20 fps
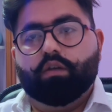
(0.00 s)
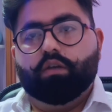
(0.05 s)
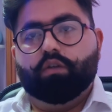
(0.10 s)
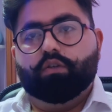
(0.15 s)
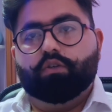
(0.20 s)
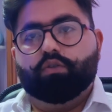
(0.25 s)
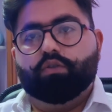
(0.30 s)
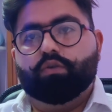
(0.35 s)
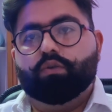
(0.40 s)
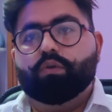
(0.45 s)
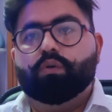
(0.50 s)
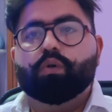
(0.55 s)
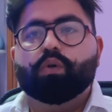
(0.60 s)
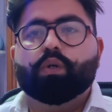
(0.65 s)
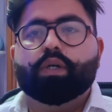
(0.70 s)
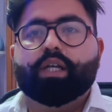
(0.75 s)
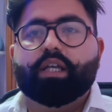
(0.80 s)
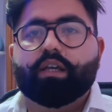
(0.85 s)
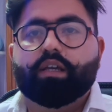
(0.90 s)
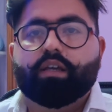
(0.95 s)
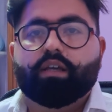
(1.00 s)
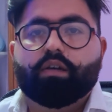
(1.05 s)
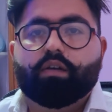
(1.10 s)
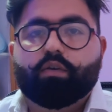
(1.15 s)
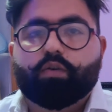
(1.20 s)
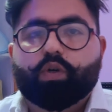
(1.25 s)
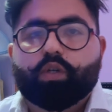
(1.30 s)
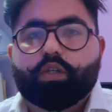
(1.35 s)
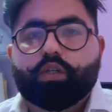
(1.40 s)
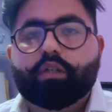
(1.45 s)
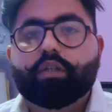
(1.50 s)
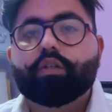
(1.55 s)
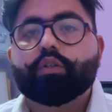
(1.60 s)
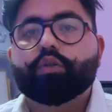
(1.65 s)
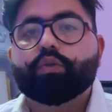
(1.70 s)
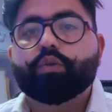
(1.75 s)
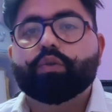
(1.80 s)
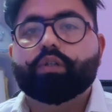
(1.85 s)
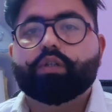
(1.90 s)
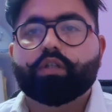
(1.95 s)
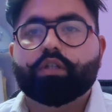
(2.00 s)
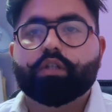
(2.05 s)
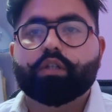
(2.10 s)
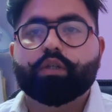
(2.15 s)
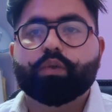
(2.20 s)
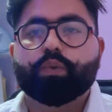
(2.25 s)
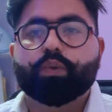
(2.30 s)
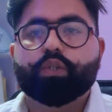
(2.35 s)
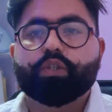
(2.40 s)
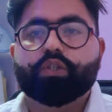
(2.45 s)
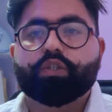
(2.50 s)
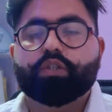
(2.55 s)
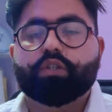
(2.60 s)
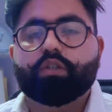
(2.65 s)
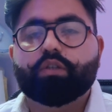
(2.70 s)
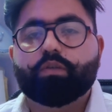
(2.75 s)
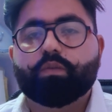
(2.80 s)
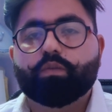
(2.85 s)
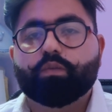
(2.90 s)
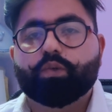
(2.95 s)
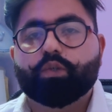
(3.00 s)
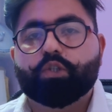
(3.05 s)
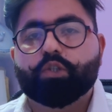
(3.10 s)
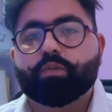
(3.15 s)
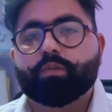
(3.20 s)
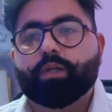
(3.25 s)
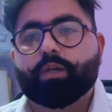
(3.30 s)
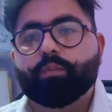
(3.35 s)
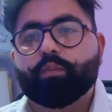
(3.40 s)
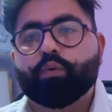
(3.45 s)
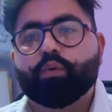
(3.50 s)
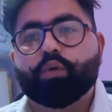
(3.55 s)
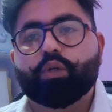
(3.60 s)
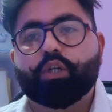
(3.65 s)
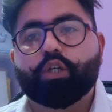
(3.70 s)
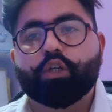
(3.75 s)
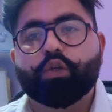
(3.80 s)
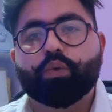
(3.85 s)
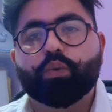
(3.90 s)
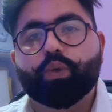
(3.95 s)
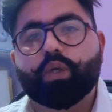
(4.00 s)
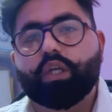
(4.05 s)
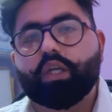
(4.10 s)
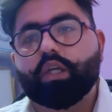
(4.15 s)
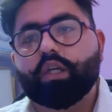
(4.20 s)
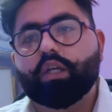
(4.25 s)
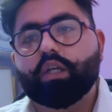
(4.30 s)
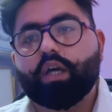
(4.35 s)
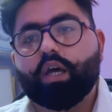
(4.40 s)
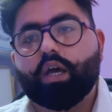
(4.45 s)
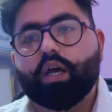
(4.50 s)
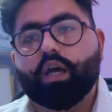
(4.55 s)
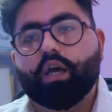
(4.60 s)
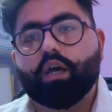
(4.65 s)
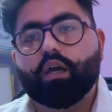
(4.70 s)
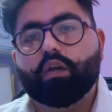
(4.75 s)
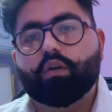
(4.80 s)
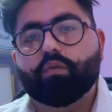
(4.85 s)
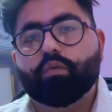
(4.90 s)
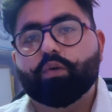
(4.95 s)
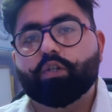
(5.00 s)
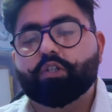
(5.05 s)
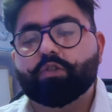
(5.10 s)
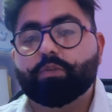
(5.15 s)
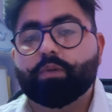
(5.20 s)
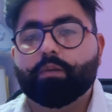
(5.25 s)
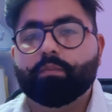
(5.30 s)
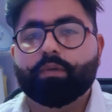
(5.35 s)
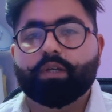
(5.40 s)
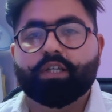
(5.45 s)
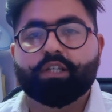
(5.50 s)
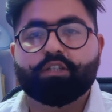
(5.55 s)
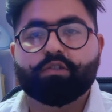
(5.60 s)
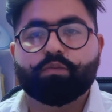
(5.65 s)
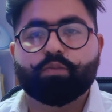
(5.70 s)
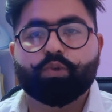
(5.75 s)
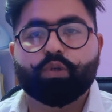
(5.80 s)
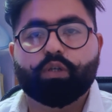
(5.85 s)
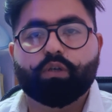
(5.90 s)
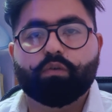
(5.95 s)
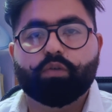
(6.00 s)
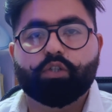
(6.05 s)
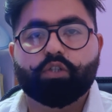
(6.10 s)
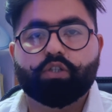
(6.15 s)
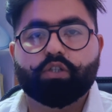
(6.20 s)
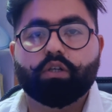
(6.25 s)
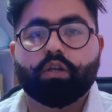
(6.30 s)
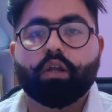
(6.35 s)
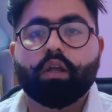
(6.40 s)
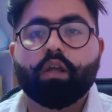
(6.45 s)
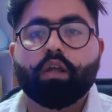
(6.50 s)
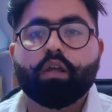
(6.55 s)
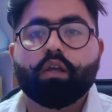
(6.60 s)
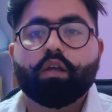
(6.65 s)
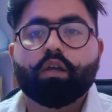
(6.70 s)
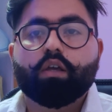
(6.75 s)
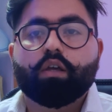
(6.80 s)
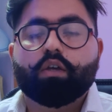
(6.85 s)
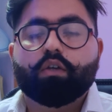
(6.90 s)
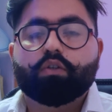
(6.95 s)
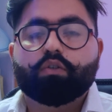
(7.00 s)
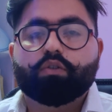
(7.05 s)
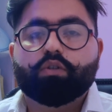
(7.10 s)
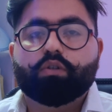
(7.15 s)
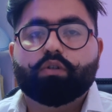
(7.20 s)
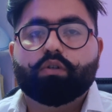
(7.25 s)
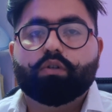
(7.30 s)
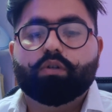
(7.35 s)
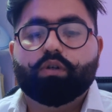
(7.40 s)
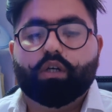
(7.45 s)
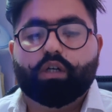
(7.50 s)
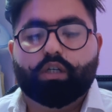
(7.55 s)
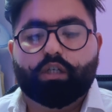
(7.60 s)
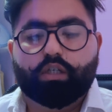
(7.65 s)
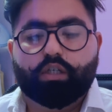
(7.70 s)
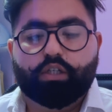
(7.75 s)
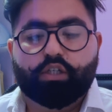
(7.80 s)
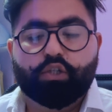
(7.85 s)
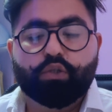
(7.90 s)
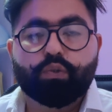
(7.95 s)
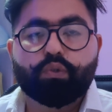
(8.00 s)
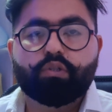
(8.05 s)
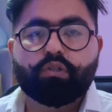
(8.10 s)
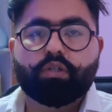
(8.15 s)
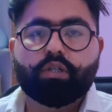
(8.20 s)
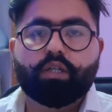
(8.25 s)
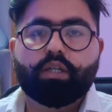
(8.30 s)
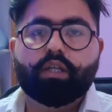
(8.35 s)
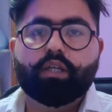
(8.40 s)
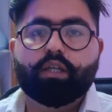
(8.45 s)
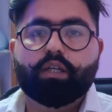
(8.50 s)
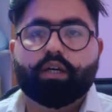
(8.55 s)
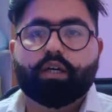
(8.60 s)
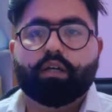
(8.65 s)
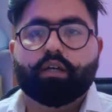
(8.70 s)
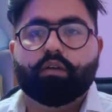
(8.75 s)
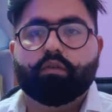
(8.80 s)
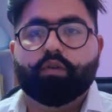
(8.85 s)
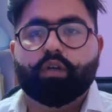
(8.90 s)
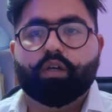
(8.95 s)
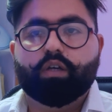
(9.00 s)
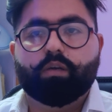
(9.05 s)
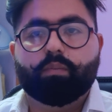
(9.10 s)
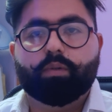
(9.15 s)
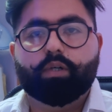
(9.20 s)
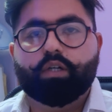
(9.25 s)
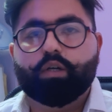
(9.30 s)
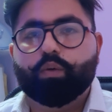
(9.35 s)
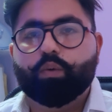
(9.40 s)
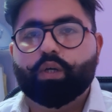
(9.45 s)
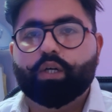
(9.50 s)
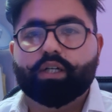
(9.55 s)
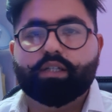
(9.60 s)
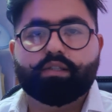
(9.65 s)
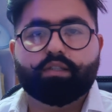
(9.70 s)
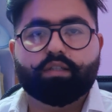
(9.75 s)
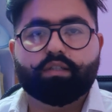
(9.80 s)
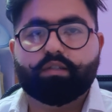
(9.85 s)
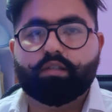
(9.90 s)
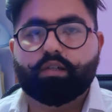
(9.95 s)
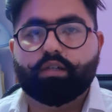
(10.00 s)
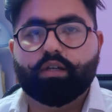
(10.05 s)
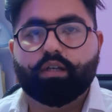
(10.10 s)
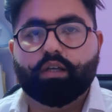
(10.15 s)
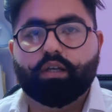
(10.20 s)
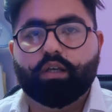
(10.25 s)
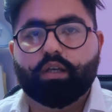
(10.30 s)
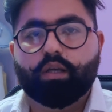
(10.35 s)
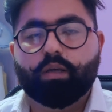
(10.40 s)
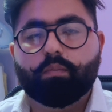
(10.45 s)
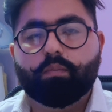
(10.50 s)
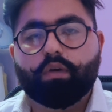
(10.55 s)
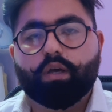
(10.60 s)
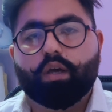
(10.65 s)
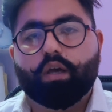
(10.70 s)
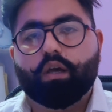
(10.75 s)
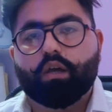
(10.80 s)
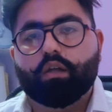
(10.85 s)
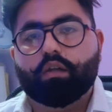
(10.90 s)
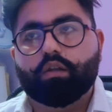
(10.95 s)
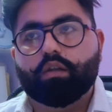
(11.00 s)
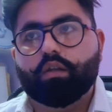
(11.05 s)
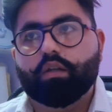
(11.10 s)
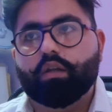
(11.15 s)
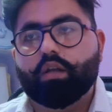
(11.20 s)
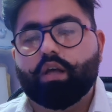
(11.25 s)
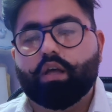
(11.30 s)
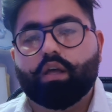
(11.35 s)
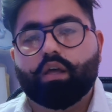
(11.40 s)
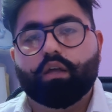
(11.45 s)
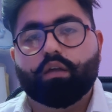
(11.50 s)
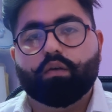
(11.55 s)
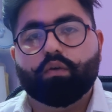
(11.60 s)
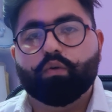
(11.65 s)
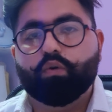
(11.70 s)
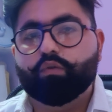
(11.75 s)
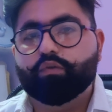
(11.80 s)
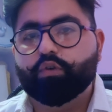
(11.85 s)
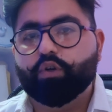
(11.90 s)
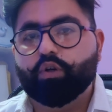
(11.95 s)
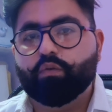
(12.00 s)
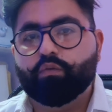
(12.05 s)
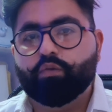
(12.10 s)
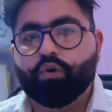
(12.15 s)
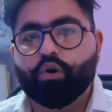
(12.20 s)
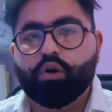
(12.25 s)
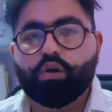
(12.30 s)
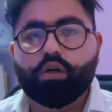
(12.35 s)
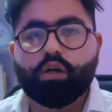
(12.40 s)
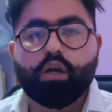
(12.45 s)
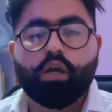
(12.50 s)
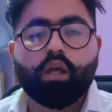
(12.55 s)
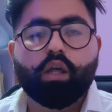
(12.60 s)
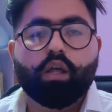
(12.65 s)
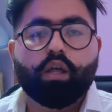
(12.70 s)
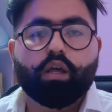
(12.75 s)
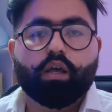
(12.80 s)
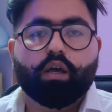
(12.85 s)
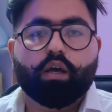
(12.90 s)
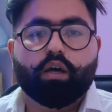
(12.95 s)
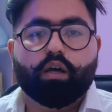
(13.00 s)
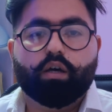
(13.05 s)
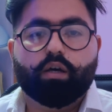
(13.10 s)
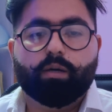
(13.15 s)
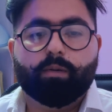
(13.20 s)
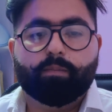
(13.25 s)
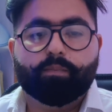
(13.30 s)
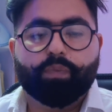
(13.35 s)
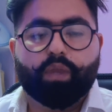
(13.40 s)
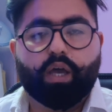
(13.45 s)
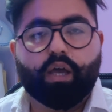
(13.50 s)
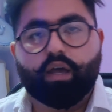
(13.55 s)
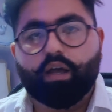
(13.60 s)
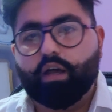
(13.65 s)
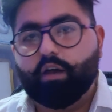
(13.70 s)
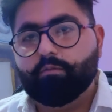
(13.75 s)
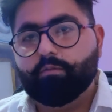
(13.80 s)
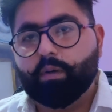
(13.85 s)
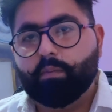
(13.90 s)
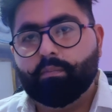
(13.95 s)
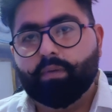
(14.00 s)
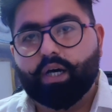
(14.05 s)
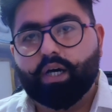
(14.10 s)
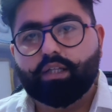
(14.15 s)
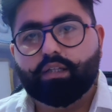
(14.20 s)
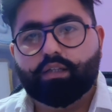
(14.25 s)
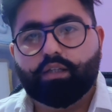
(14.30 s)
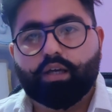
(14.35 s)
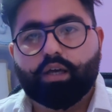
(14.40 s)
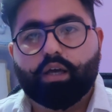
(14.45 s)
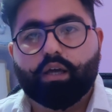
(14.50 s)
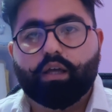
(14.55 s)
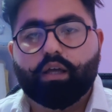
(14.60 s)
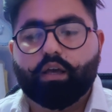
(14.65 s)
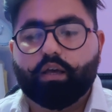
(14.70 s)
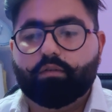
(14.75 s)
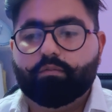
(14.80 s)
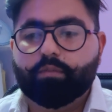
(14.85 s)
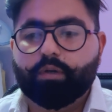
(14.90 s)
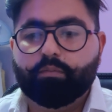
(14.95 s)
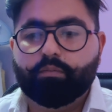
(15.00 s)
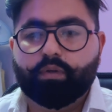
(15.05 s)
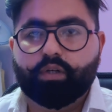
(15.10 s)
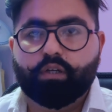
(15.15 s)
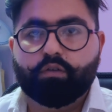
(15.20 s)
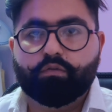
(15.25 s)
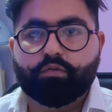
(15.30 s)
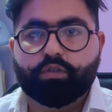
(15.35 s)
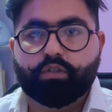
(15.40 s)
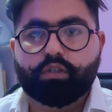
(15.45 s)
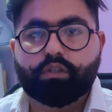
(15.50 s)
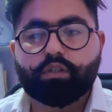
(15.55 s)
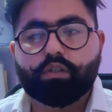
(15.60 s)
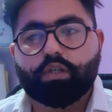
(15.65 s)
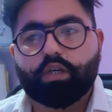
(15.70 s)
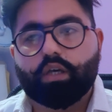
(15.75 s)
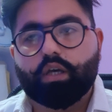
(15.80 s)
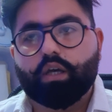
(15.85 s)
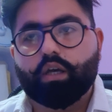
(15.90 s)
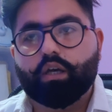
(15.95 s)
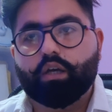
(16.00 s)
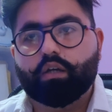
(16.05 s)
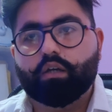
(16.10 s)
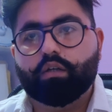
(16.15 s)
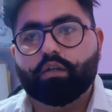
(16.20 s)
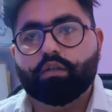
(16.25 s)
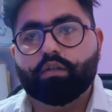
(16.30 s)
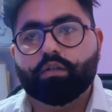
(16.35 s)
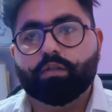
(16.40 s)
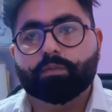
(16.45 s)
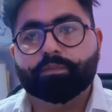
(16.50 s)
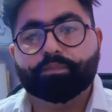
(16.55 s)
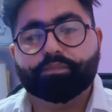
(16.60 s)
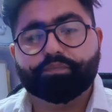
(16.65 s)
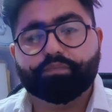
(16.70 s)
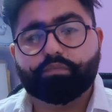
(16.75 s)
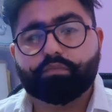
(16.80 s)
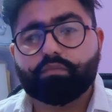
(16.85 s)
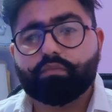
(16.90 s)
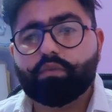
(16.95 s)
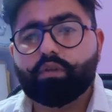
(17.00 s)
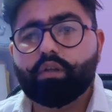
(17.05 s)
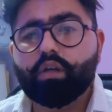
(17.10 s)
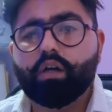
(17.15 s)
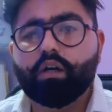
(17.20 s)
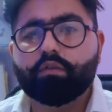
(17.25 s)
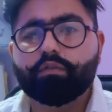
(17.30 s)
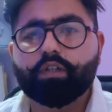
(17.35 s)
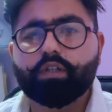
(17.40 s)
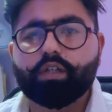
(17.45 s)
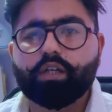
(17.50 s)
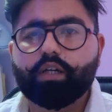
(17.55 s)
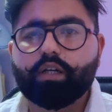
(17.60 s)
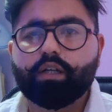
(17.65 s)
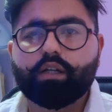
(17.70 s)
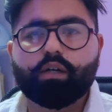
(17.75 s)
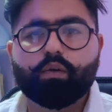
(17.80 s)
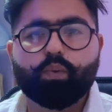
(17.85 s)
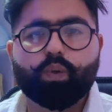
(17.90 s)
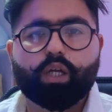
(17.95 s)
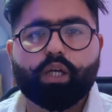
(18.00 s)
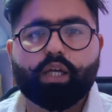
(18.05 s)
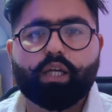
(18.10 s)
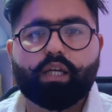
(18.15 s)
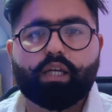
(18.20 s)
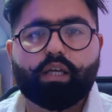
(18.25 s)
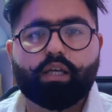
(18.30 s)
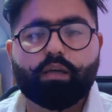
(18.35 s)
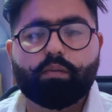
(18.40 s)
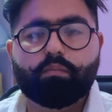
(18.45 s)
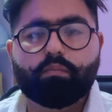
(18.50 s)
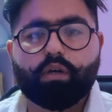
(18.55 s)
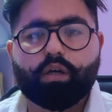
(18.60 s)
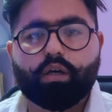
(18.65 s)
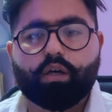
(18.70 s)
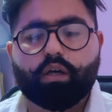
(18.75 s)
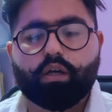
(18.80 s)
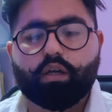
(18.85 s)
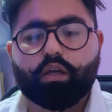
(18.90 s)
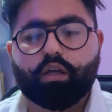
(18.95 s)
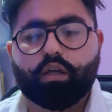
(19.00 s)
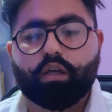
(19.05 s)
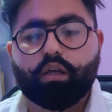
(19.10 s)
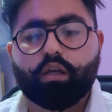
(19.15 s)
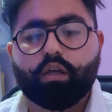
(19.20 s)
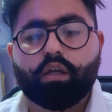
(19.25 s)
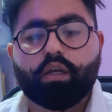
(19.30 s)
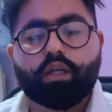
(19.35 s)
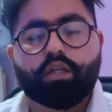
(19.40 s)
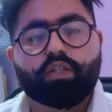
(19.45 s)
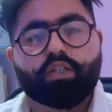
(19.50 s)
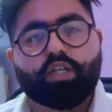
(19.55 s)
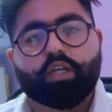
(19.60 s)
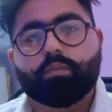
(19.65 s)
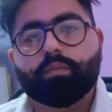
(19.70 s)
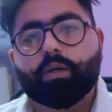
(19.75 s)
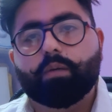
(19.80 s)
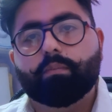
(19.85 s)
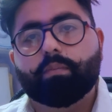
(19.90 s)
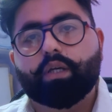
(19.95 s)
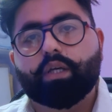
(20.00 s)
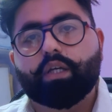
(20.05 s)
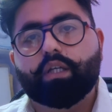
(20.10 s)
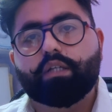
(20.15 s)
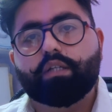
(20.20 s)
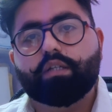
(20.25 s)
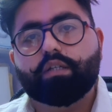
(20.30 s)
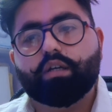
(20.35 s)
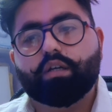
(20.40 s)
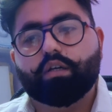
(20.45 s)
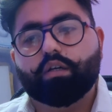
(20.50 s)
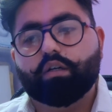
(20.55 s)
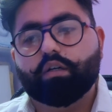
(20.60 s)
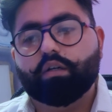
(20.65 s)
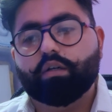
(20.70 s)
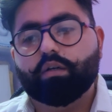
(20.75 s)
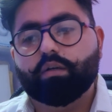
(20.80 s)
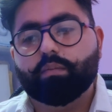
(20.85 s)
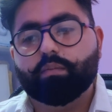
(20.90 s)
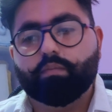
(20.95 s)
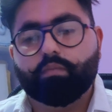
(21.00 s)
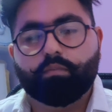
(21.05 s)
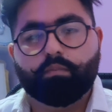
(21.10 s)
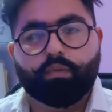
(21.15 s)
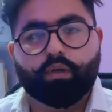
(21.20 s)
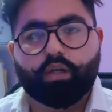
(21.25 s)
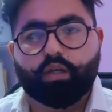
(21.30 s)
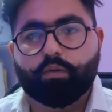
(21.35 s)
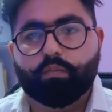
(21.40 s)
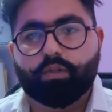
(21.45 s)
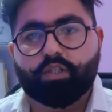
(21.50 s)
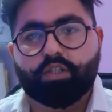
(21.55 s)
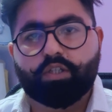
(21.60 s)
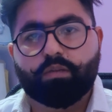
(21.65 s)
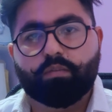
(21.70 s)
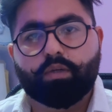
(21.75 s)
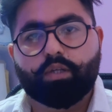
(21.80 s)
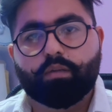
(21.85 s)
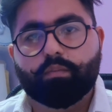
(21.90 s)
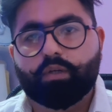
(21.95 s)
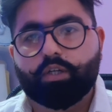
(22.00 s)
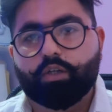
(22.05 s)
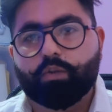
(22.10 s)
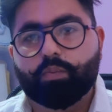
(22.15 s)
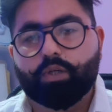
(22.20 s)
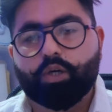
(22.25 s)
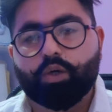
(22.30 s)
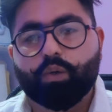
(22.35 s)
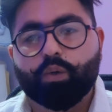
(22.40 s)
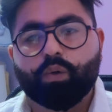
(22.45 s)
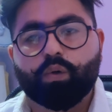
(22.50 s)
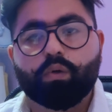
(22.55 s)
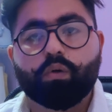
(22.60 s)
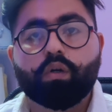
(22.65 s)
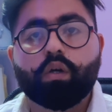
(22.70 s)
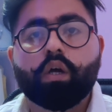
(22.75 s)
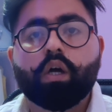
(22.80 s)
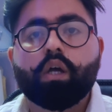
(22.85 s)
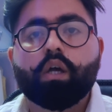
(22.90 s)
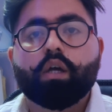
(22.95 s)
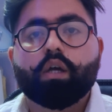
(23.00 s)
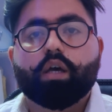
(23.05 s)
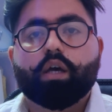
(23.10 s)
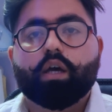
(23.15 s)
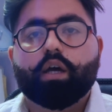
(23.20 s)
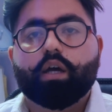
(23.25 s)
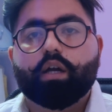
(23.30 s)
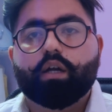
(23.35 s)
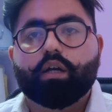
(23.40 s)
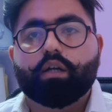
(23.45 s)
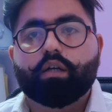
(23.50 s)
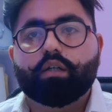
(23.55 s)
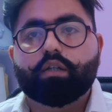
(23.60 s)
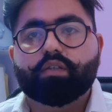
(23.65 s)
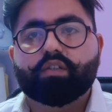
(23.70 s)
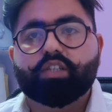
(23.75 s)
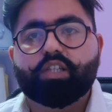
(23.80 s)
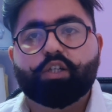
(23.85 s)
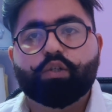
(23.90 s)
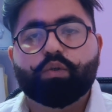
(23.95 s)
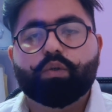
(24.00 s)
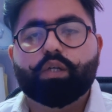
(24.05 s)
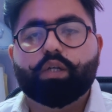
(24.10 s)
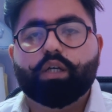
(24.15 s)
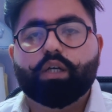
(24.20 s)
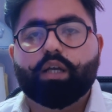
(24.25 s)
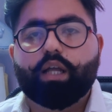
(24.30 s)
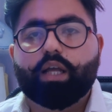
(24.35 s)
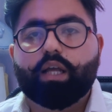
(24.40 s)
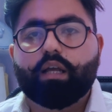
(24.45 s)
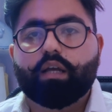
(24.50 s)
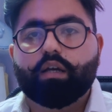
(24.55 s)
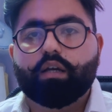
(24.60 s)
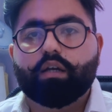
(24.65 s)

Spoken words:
So, taking over to the third question, what's my morning routine and what's my biggest motivation? So, usually I wake up around at 6:30 a.m. and then I go for a walk. I have my bath, I have my breakfast, and after that, around 9 a.m., I check my mails, may it be Gmail, may it be Outlook, and see to it like,